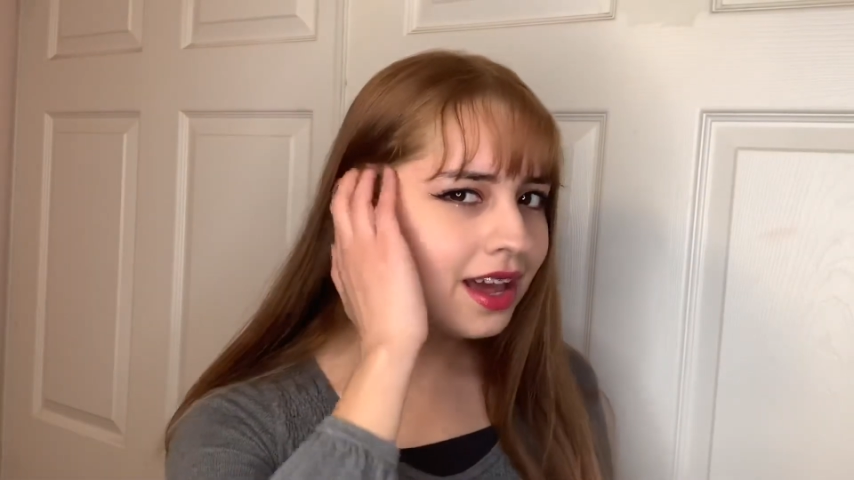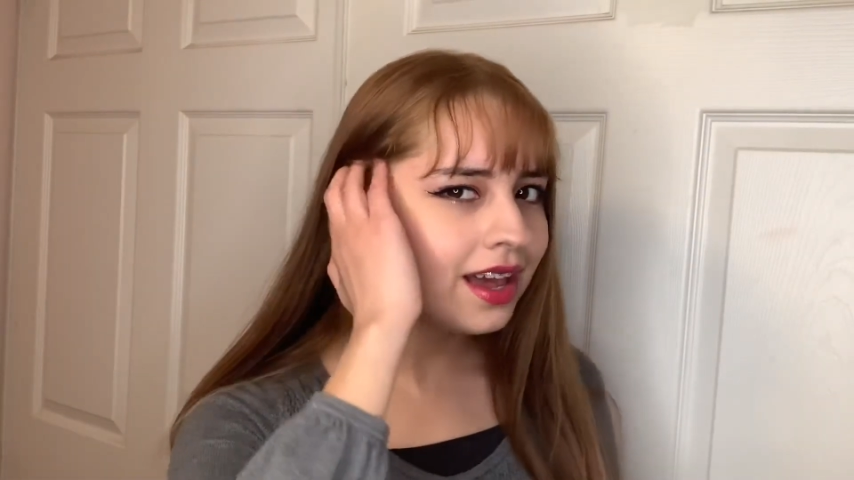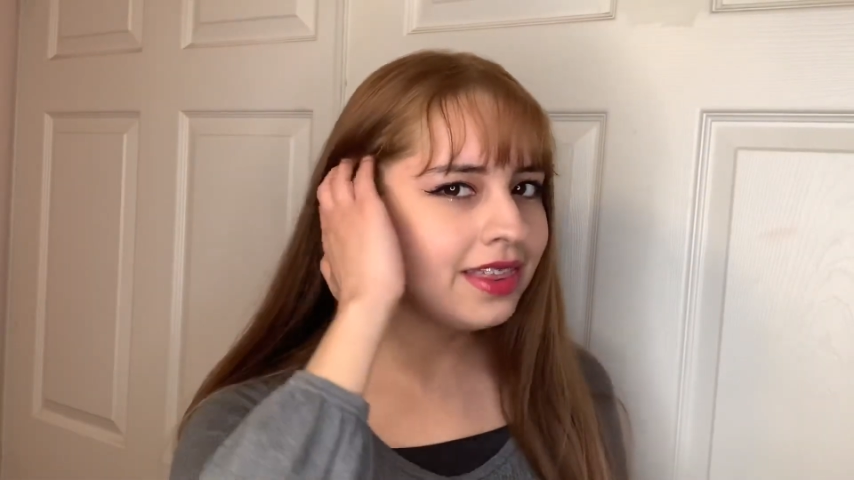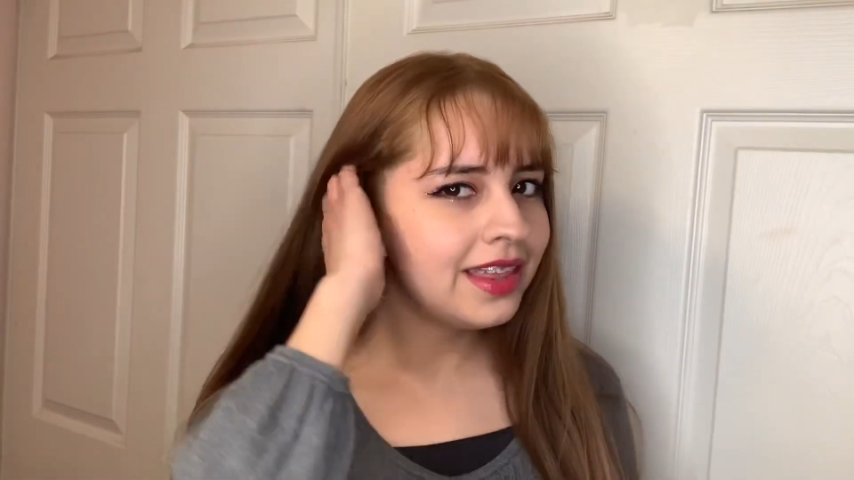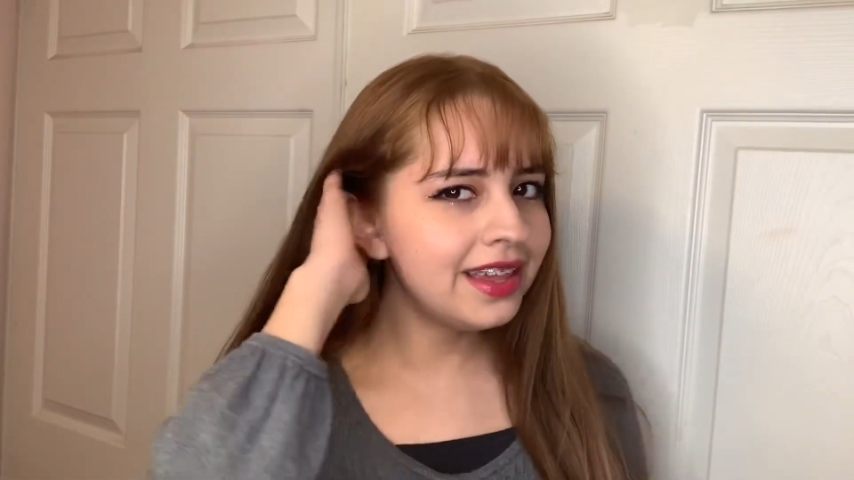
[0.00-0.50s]

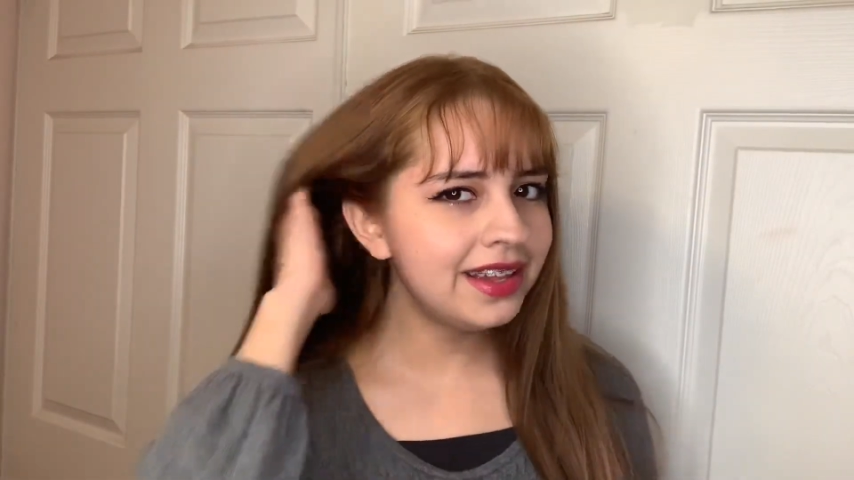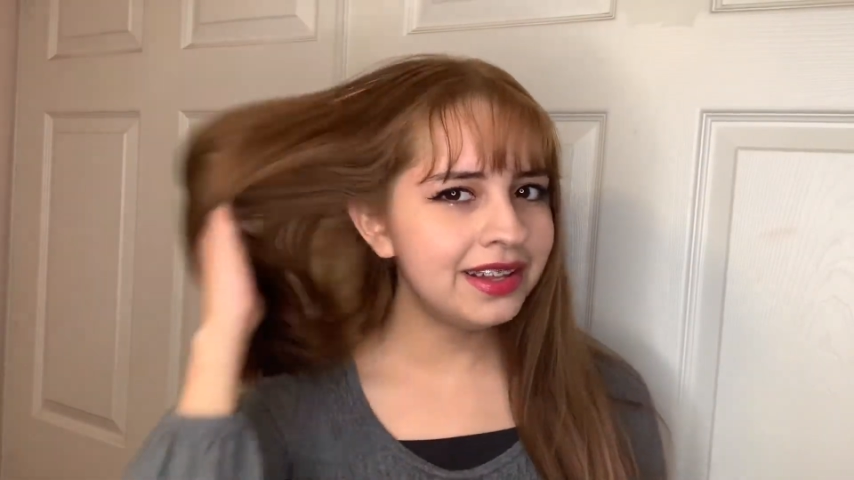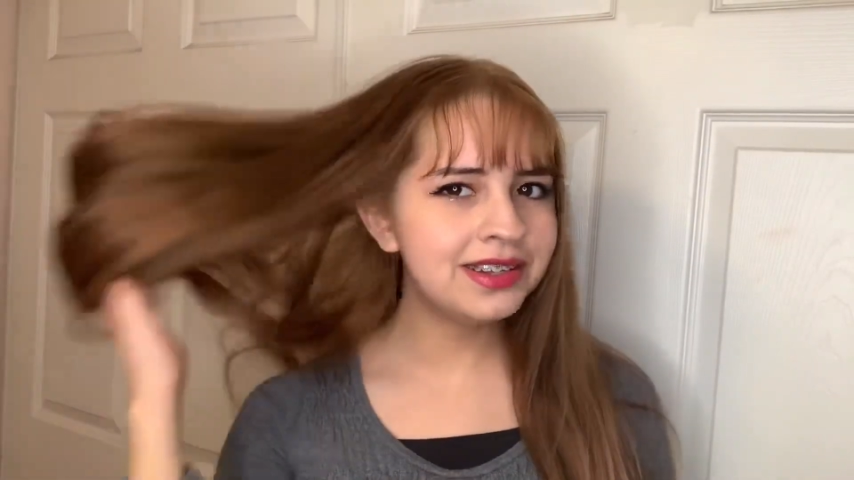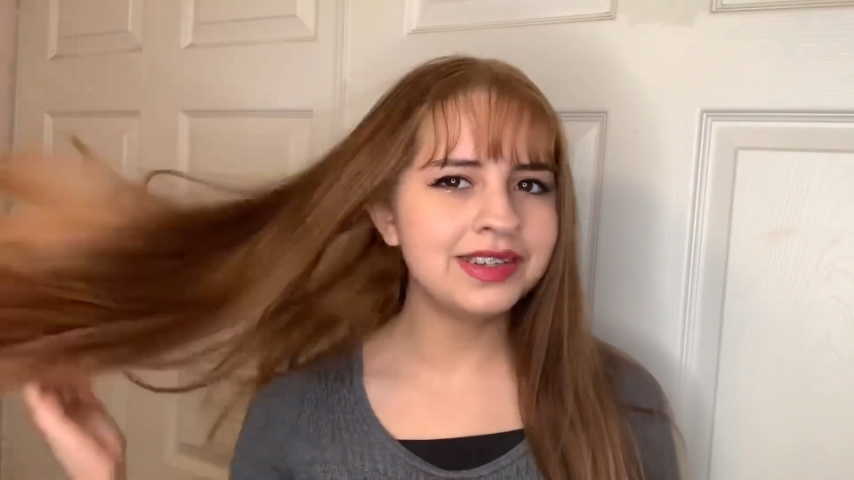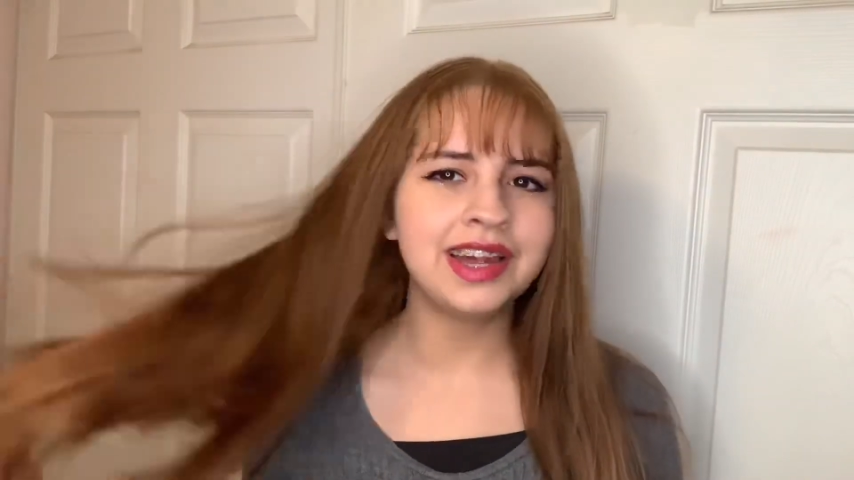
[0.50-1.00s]
And
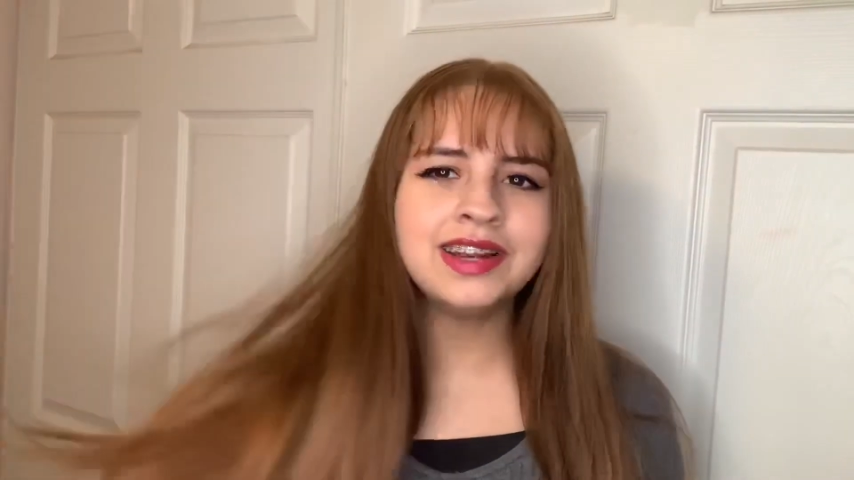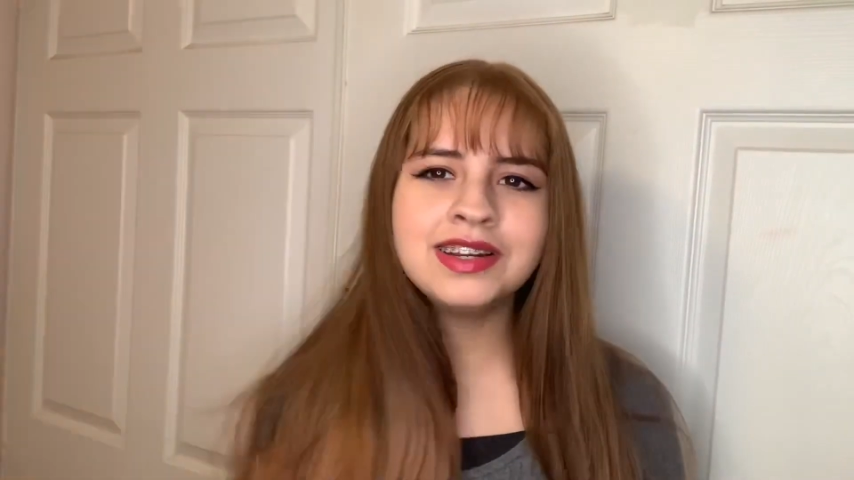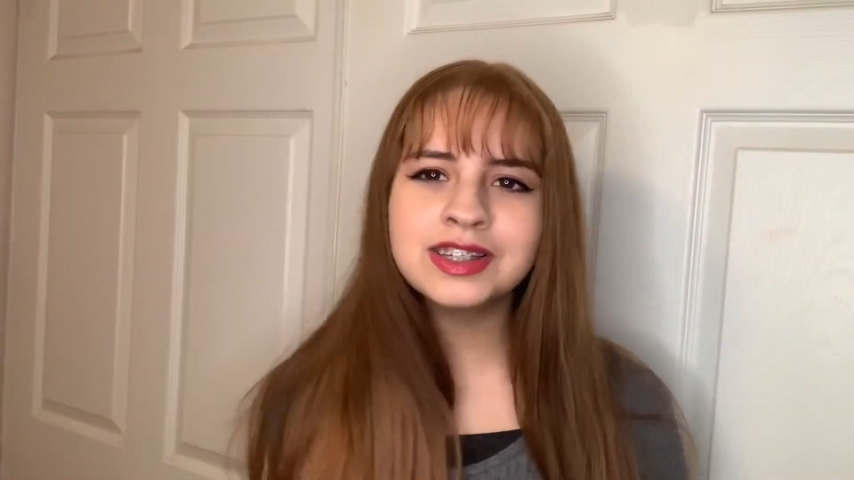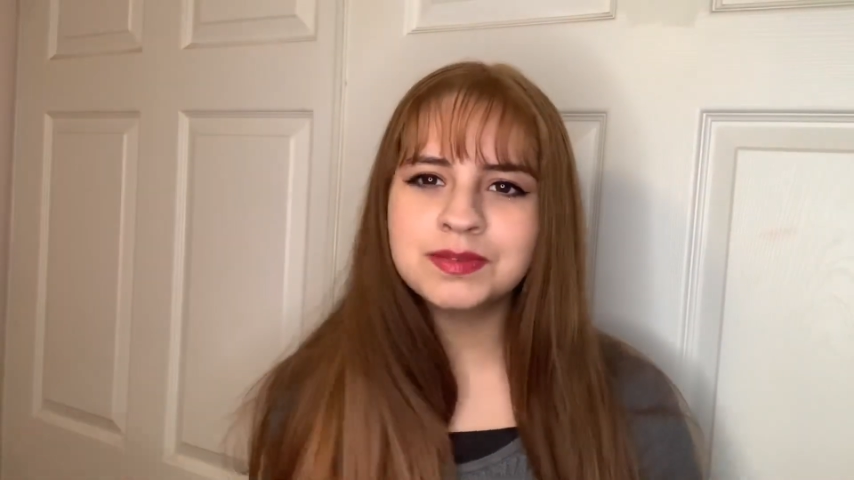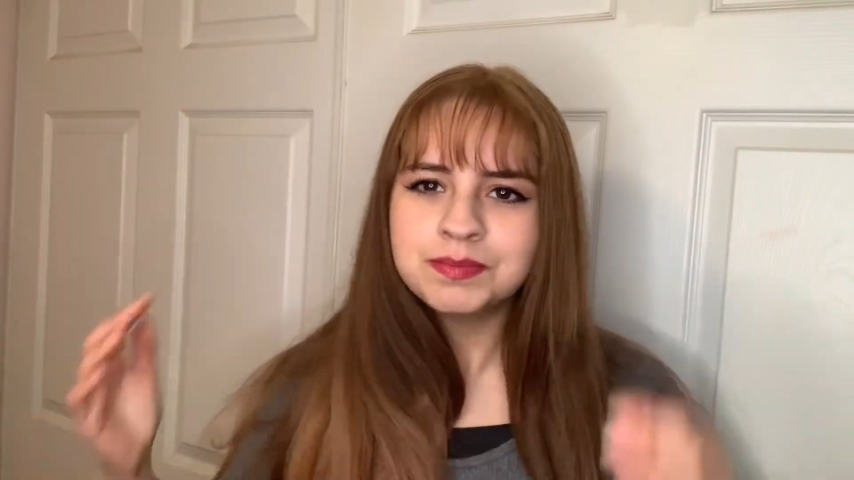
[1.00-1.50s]
then
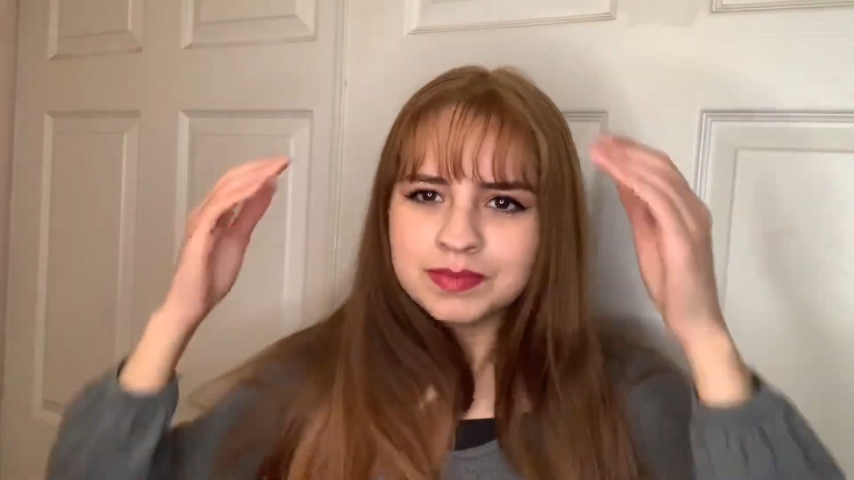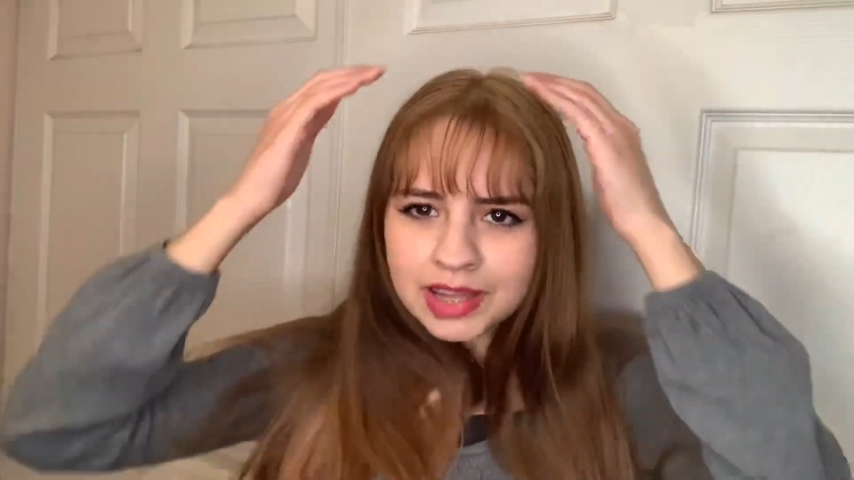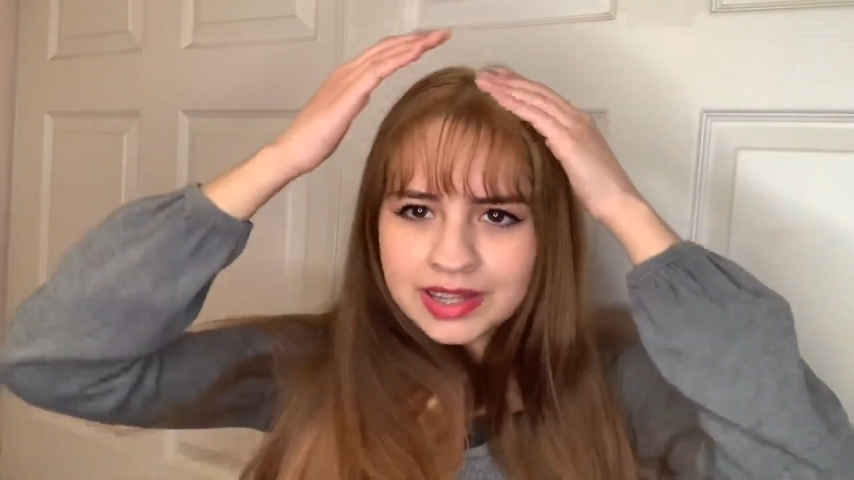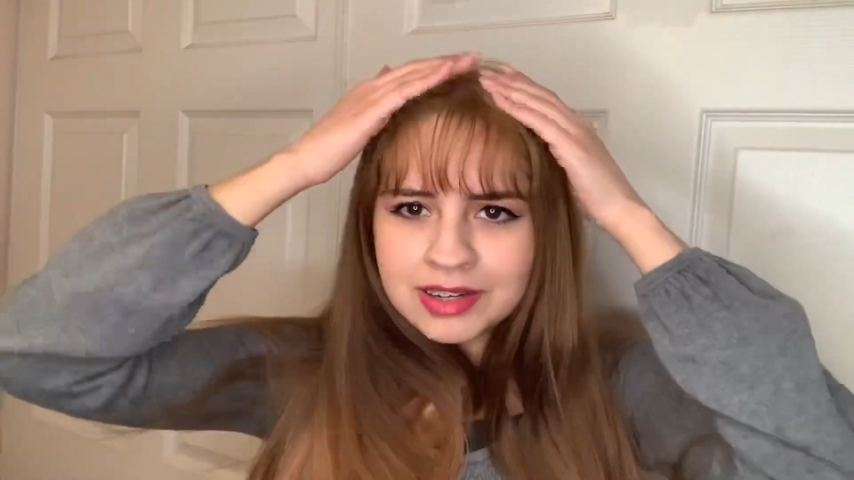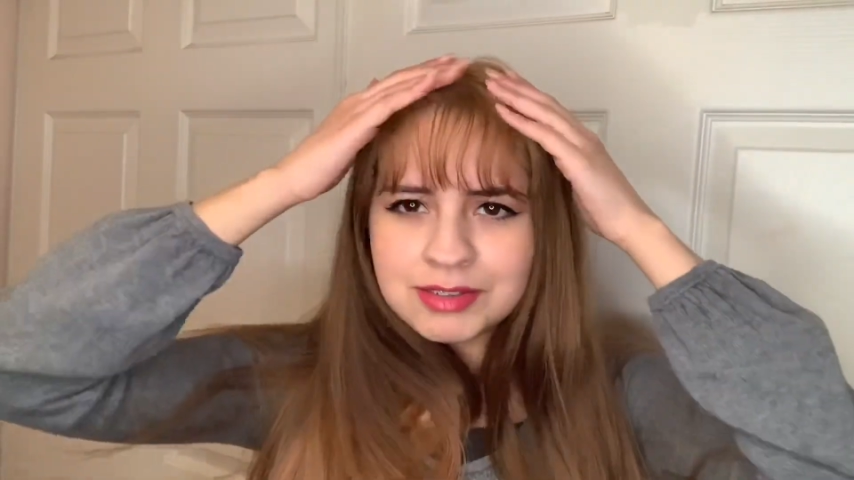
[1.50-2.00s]
it